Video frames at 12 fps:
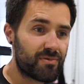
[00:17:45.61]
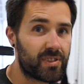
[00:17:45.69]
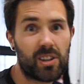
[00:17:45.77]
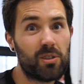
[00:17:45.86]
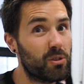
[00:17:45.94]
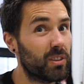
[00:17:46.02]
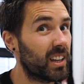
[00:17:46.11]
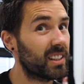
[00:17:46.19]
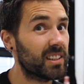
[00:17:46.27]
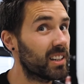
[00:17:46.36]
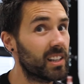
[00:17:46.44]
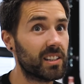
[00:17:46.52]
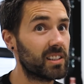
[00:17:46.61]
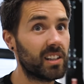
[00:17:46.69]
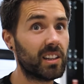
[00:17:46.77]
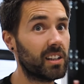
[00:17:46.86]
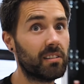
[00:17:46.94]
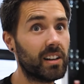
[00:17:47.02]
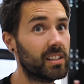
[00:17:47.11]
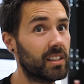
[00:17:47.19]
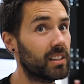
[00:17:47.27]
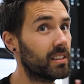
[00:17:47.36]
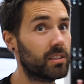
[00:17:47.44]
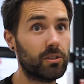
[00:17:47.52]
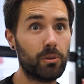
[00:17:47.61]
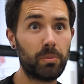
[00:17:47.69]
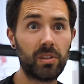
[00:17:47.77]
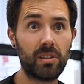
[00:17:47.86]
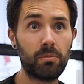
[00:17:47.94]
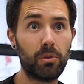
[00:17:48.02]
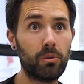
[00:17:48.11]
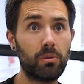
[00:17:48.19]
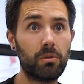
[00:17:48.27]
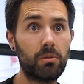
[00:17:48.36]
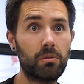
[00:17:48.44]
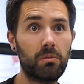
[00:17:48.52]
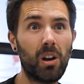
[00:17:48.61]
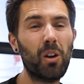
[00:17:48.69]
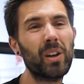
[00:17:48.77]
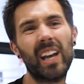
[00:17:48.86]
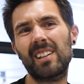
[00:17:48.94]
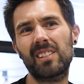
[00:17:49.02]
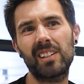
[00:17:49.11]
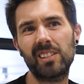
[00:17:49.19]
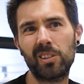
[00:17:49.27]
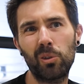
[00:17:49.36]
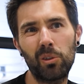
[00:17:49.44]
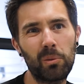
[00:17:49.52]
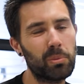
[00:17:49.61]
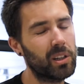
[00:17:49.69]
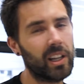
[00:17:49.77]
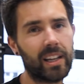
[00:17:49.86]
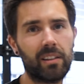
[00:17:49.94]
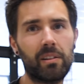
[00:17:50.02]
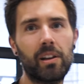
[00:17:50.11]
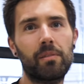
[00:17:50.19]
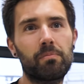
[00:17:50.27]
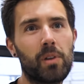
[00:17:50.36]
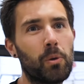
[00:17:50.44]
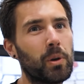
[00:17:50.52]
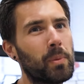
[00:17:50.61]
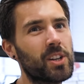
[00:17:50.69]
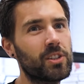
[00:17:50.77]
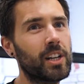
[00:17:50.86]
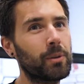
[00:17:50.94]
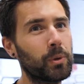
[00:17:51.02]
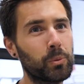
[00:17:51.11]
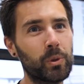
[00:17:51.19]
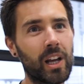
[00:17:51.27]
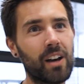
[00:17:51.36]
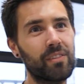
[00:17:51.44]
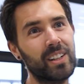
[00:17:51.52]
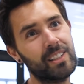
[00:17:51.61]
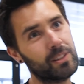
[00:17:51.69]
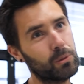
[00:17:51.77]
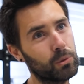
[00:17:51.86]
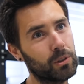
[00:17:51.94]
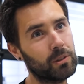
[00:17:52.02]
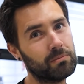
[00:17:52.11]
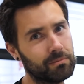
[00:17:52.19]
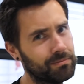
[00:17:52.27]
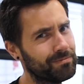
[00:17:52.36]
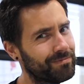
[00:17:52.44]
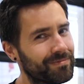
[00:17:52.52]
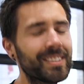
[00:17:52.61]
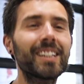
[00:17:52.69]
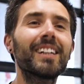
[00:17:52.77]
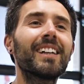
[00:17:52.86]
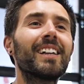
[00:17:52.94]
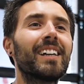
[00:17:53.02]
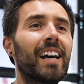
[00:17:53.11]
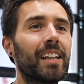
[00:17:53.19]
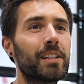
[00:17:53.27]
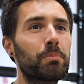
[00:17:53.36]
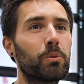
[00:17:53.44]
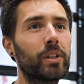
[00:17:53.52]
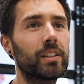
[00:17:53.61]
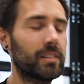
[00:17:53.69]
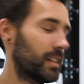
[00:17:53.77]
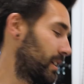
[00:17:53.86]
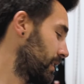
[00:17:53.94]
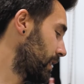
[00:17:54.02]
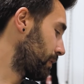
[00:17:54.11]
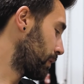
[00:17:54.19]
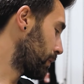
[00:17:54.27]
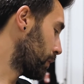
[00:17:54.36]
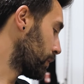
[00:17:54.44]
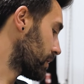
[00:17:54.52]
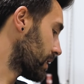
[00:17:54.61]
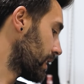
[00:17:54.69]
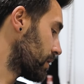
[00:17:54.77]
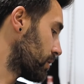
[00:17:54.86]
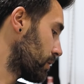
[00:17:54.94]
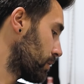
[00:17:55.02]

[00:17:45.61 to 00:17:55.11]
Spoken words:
Pretty sure that's it. It's nothing crazy. It's super simple. Oh, he has an intercooler, but like, I would imagine anyone would have an intercooler at this point if they've gone stage